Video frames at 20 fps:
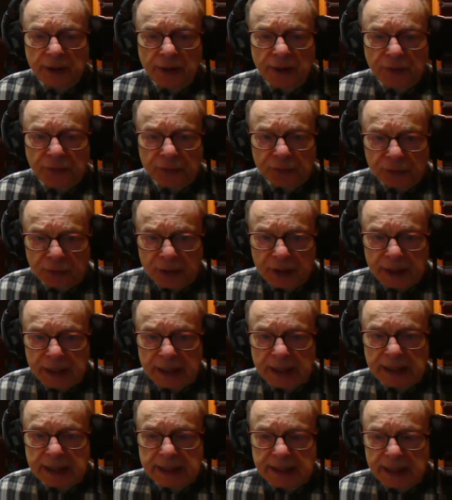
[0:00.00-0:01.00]

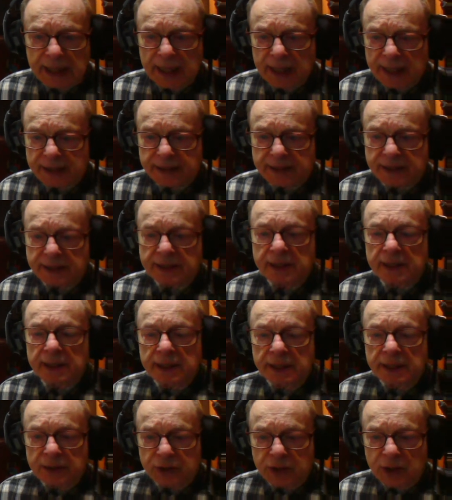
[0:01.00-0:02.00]
3 test,
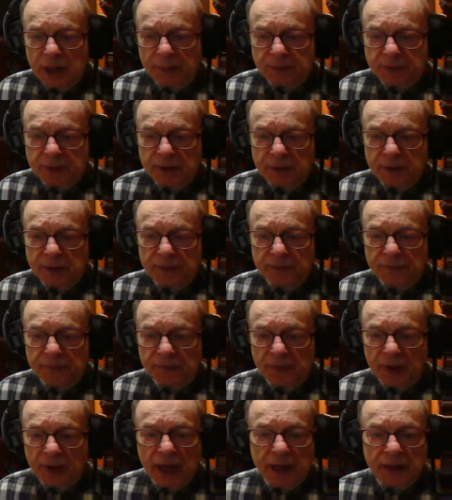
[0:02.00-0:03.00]
Chapter
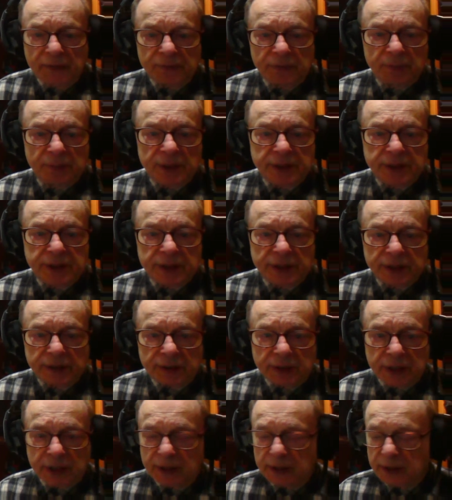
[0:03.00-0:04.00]
5
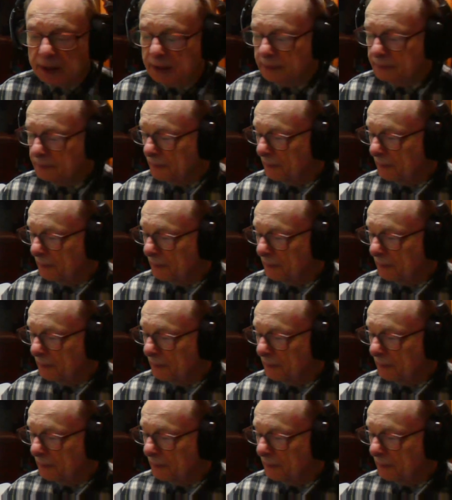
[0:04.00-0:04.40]
material.